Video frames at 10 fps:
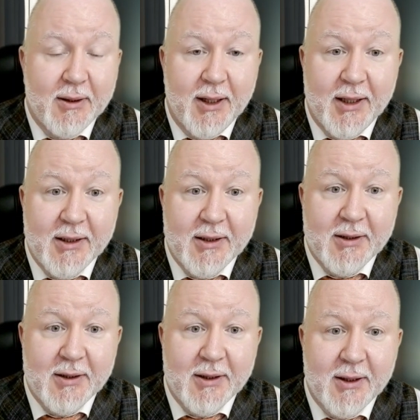
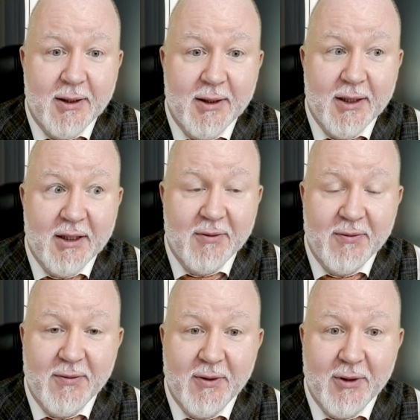And
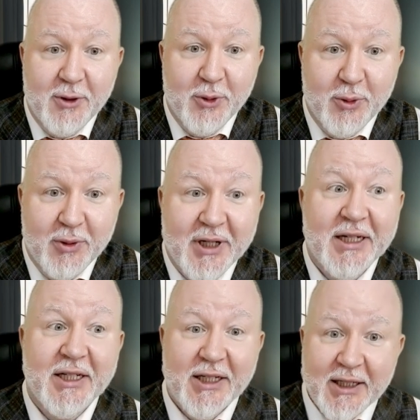if you
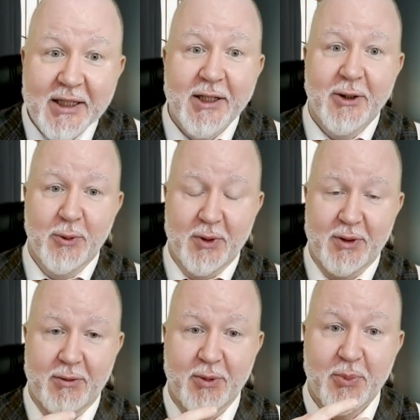continue with
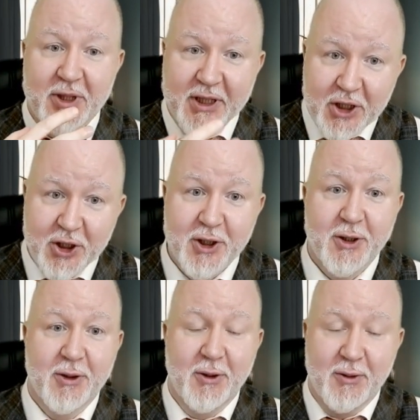the
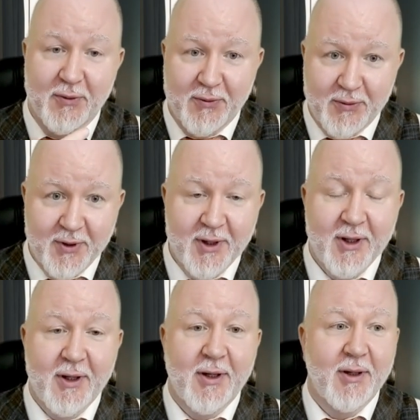repetition of
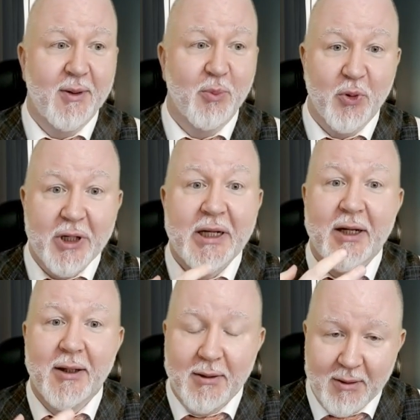
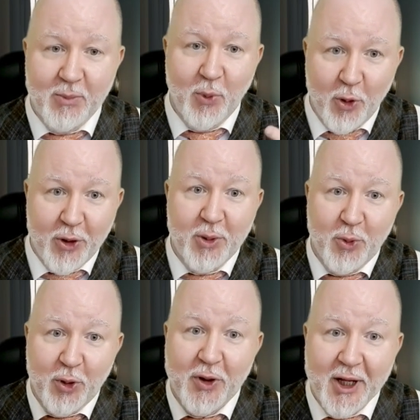bringing more and
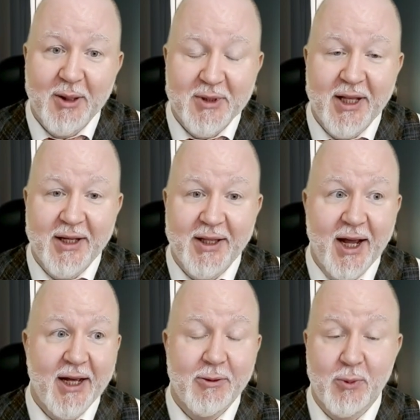more claims like
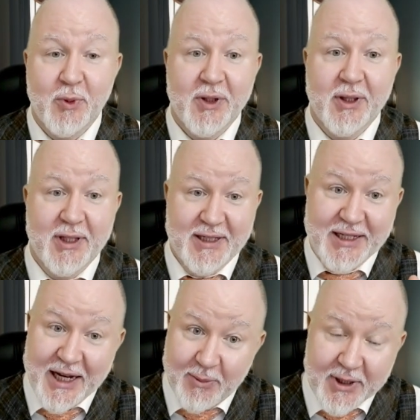that within the
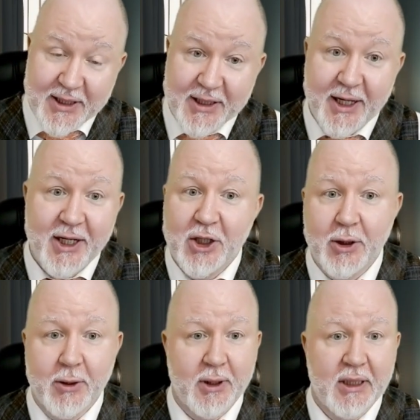same
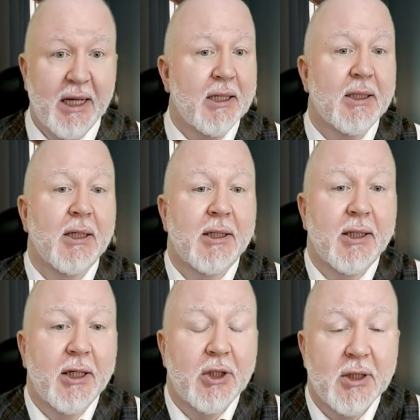litigation or connected
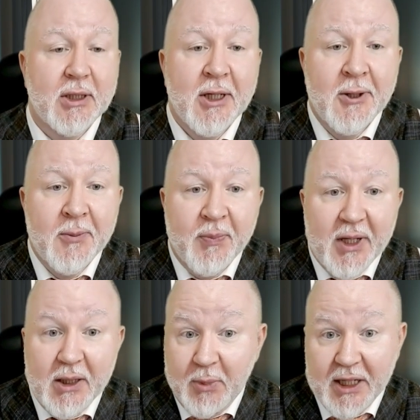litigations,
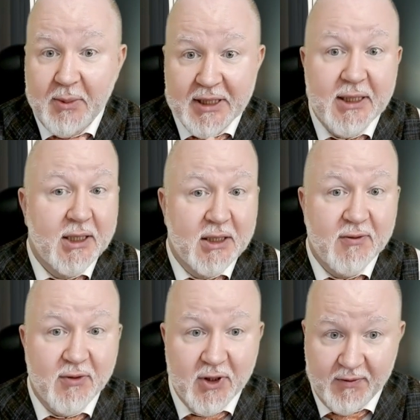it might be seen as
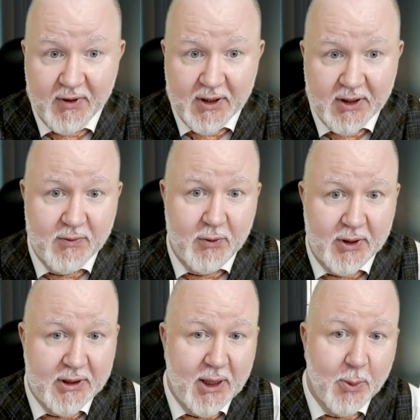frivolous, for
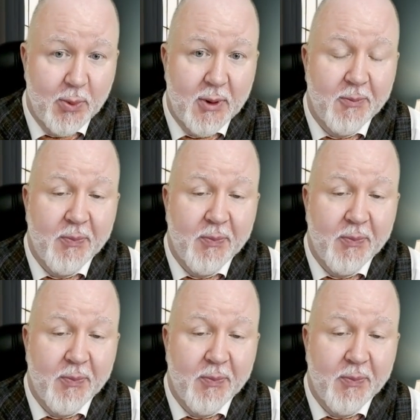example.